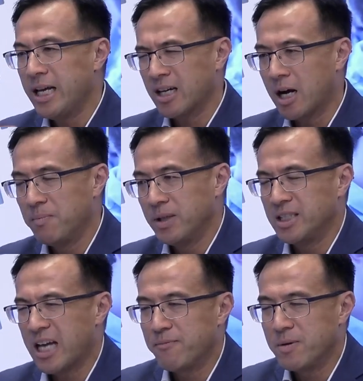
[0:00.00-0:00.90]

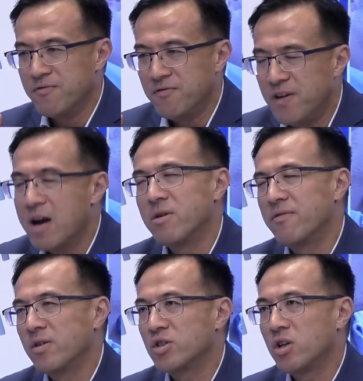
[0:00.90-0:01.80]
companies have been very,
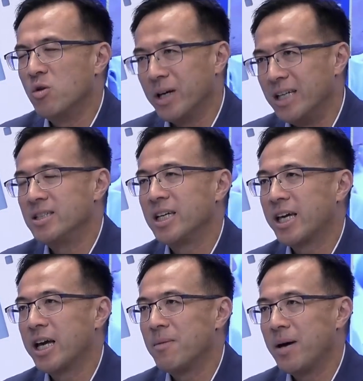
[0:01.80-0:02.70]
very slow in
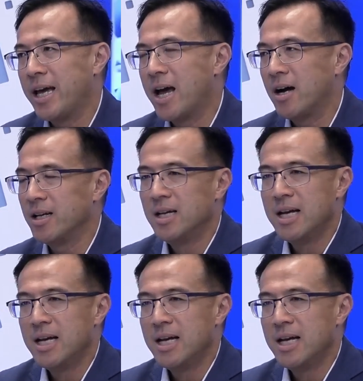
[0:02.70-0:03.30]
taking up AI,